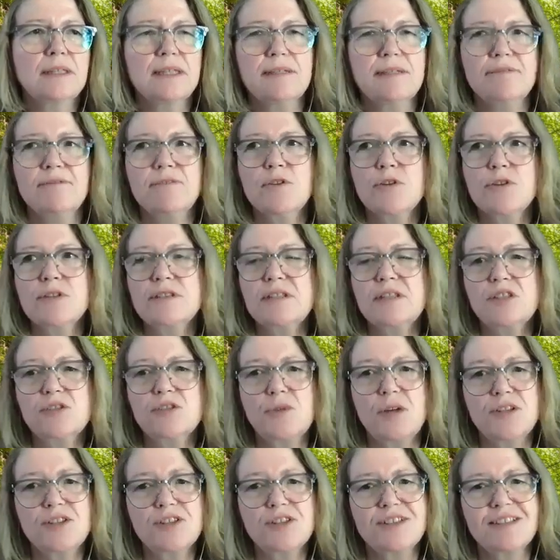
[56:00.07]
even though the
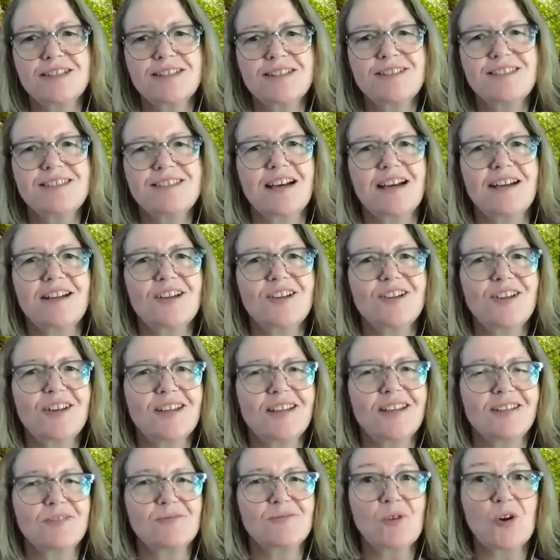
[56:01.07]
situation is dire
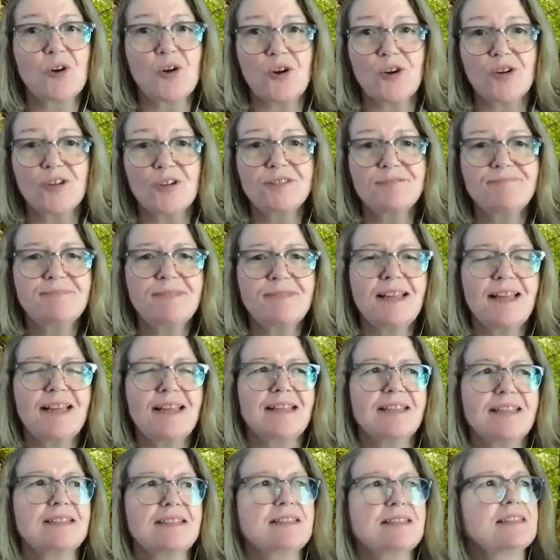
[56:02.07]
and wrong
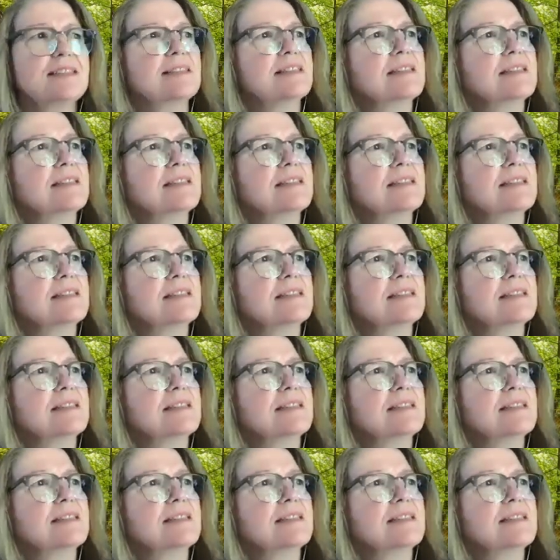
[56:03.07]
and